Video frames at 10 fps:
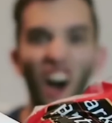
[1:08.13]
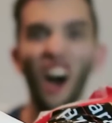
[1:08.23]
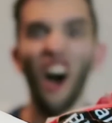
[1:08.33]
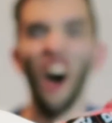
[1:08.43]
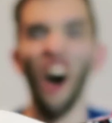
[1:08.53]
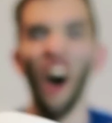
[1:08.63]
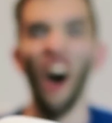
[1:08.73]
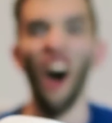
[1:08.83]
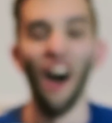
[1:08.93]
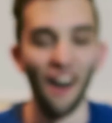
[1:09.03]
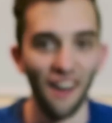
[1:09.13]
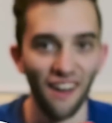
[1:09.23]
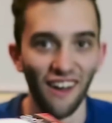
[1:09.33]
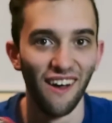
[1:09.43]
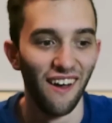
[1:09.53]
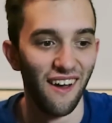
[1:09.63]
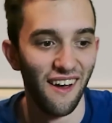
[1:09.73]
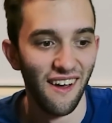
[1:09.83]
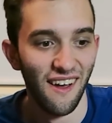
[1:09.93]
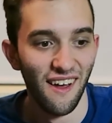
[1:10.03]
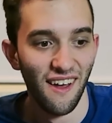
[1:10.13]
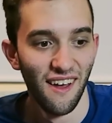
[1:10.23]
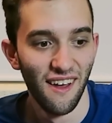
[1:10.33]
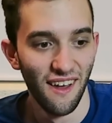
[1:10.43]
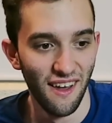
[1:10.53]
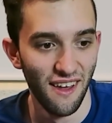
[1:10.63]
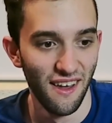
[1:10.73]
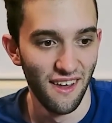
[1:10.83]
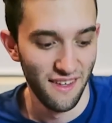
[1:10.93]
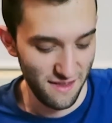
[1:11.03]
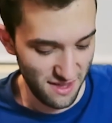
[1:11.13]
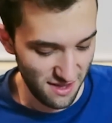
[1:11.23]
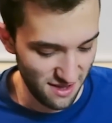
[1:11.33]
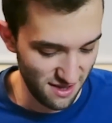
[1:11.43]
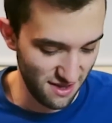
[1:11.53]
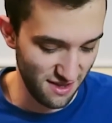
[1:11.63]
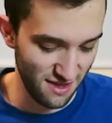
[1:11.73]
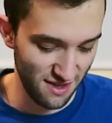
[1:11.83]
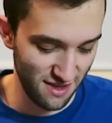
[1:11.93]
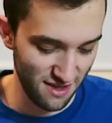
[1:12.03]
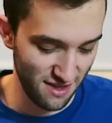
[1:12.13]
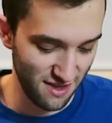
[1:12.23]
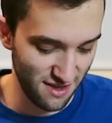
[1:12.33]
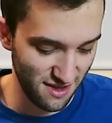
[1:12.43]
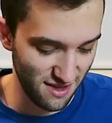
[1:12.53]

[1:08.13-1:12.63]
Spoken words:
[no speech]